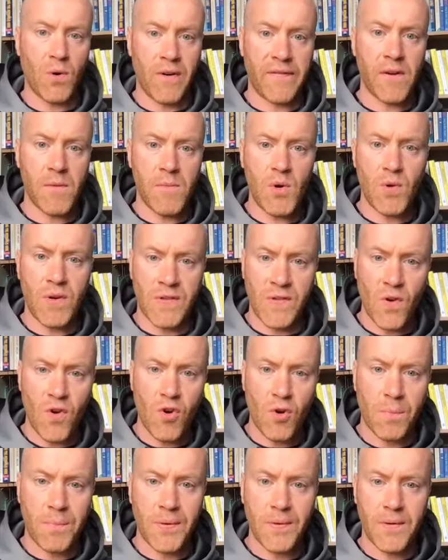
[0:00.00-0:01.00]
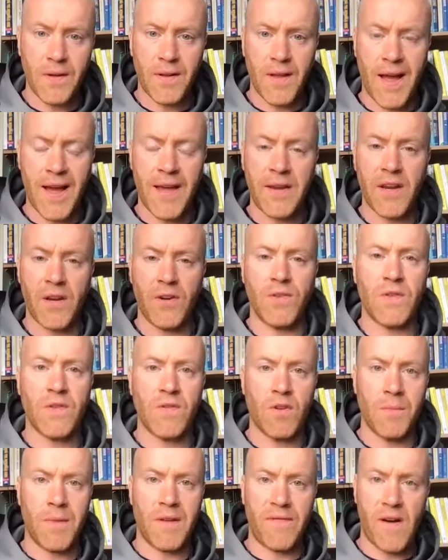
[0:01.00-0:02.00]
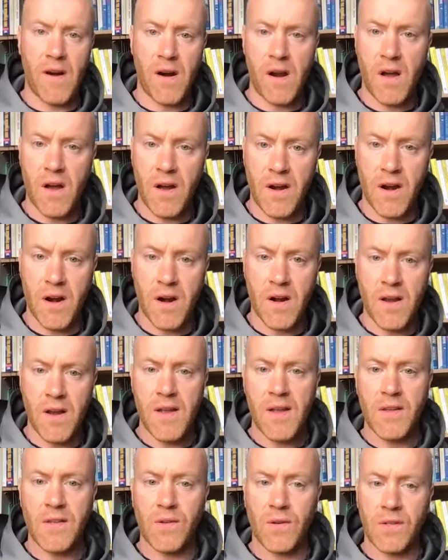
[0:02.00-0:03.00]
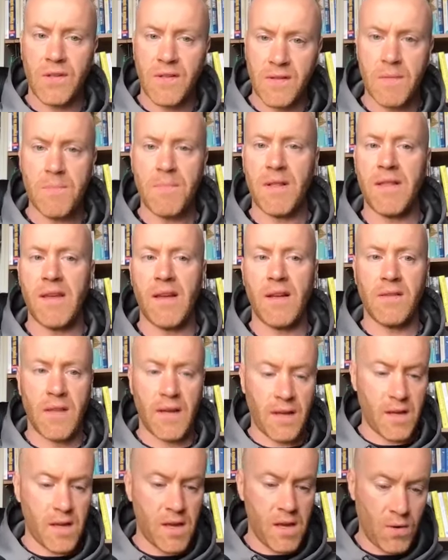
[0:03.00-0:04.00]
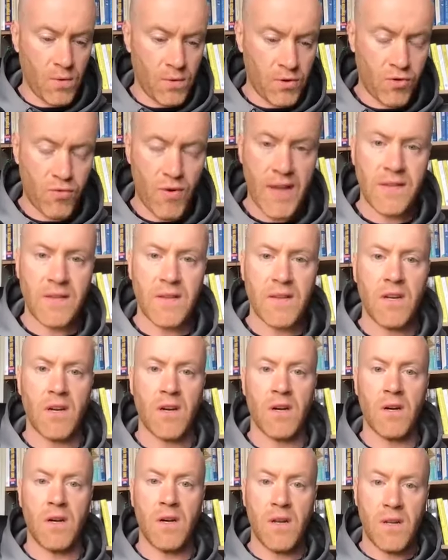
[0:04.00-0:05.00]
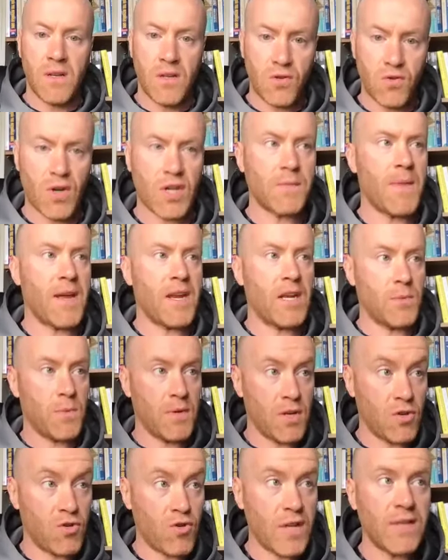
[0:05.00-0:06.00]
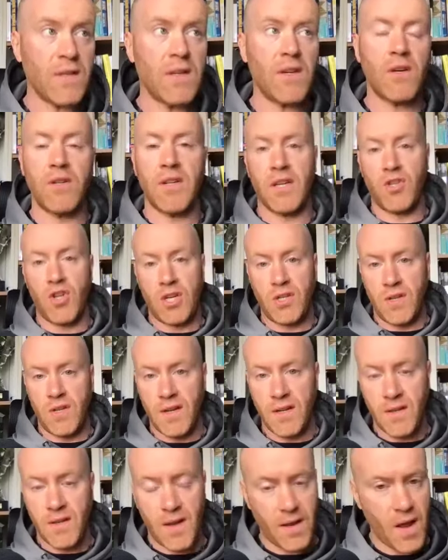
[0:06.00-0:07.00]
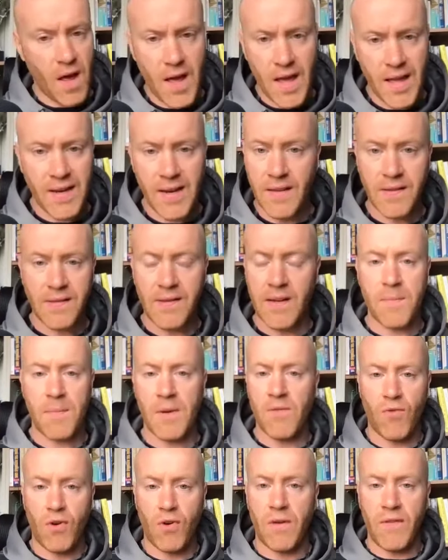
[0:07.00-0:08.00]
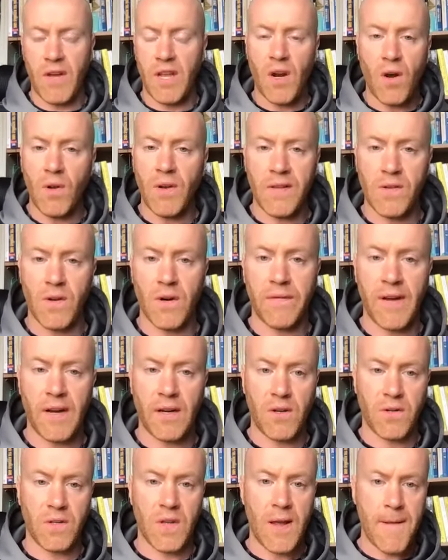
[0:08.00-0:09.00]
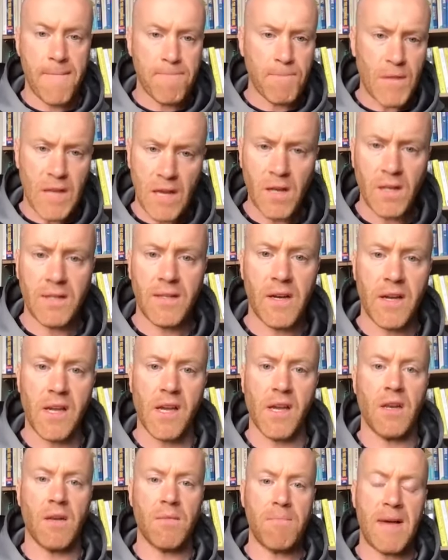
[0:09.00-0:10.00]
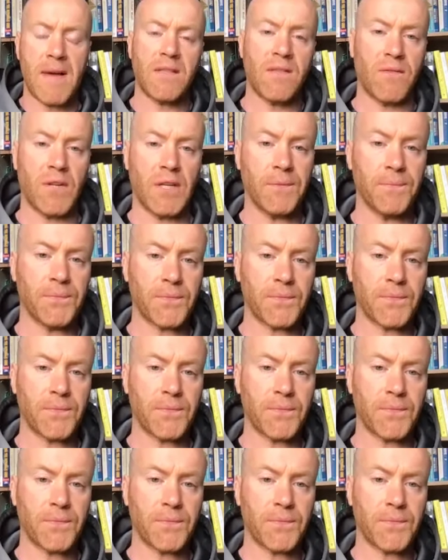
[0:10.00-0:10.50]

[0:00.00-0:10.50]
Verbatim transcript: If your mood is up, adherence is going to be far higher. So it's simple things like, addressing your stress management, addressing your digestion and the sleep and recovery and all these other factors, they all tie in massively.